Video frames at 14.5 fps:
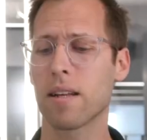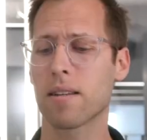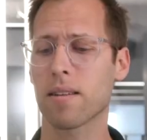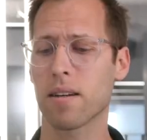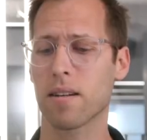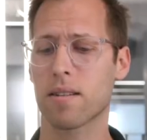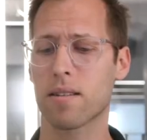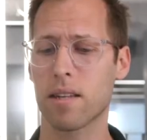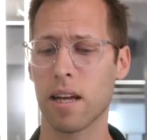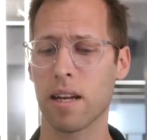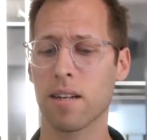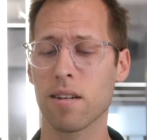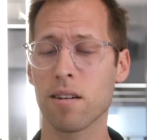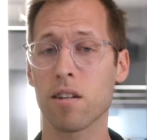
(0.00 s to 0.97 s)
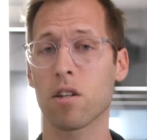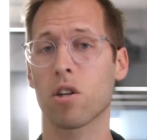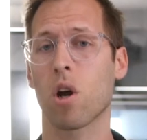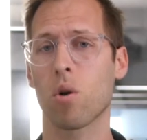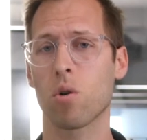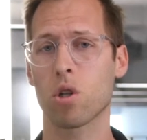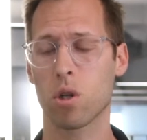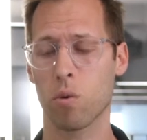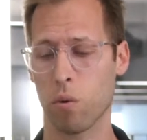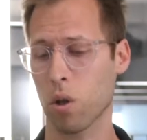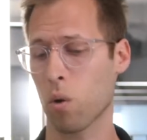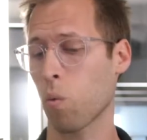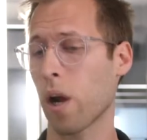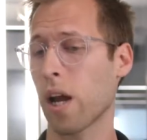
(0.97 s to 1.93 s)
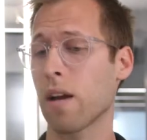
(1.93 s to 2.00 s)
It's like standing in an ocean where the
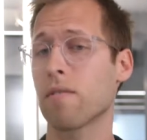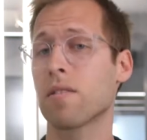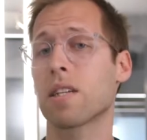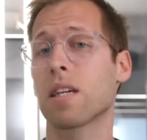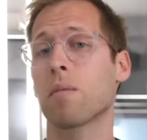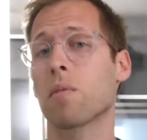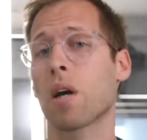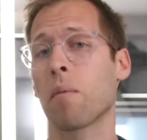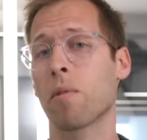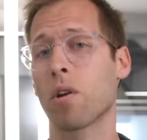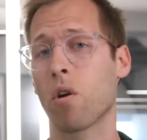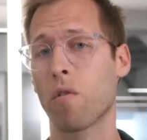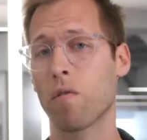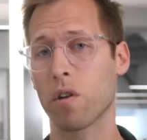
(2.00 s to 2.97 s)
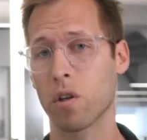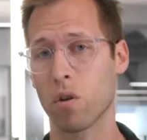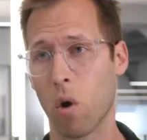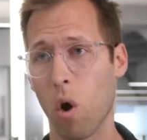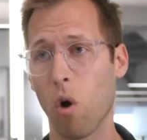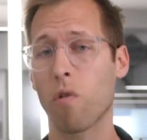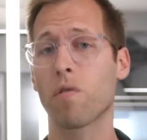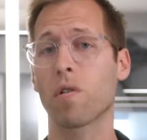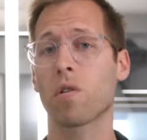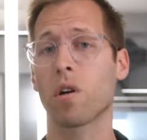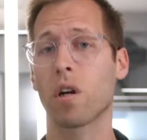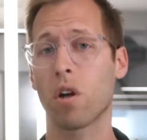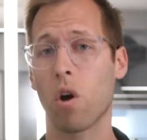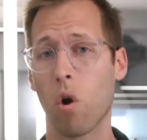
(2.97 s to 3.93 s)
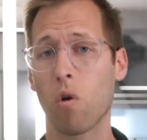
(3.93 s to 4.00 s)
waves keep coming over you over
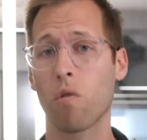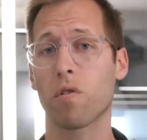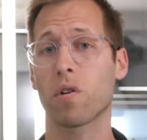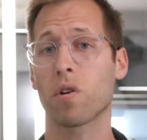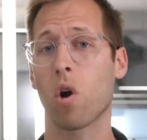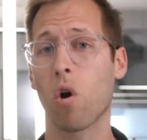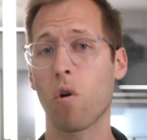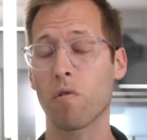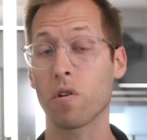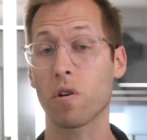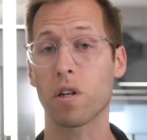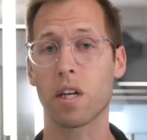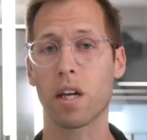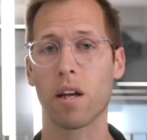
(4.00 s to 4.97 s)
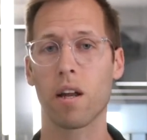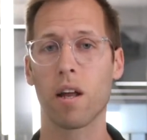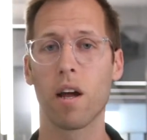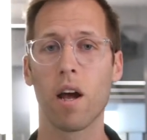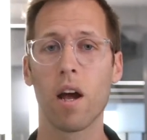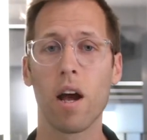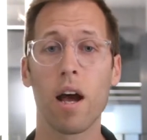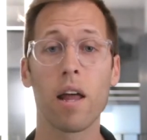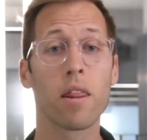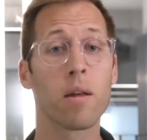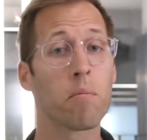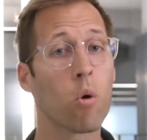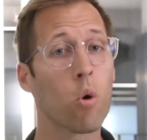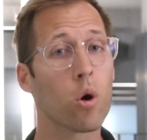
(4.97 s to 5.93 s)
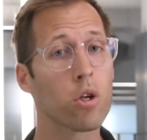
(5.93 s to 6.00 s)
and over and over again. And the
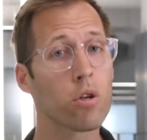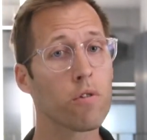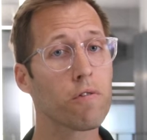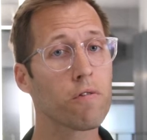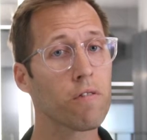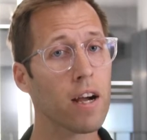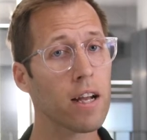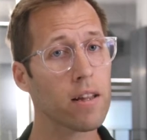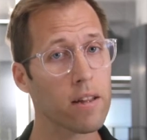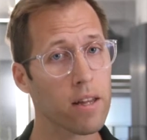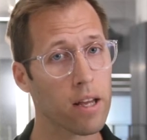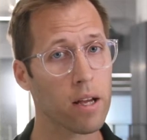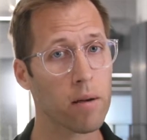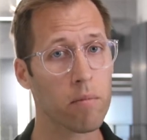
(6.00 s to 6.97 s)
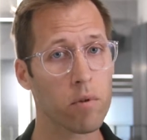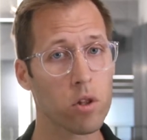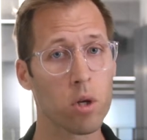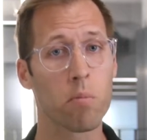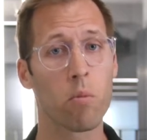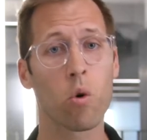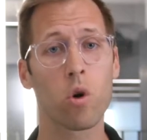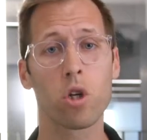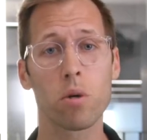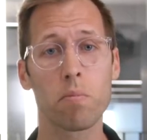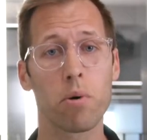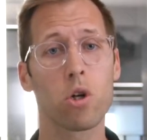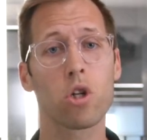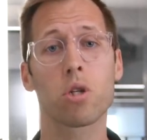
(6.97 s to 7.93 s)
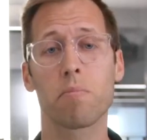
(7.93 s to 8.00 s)
more you fight them, the more you
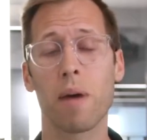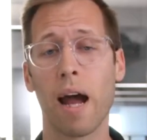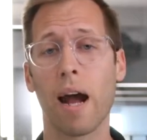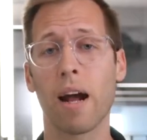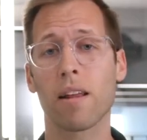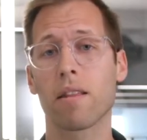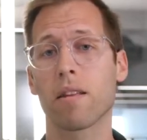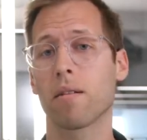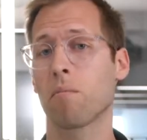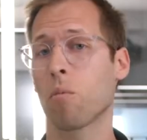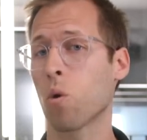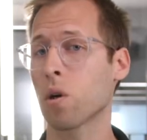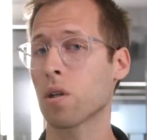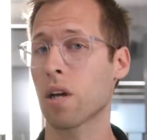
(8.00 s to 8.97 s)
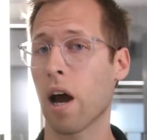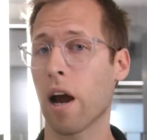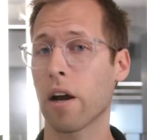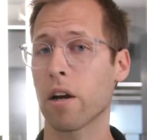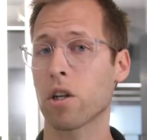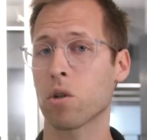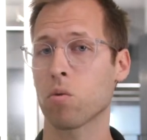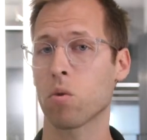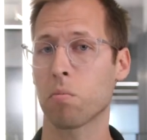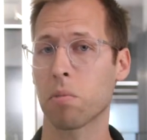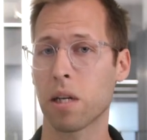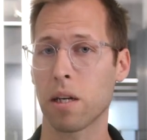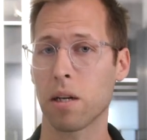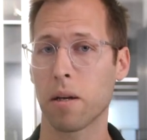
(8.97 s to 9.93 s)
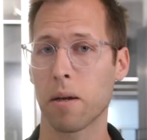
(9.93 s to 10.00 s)
push back, the more tired you will
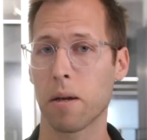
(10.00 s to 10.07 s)
be.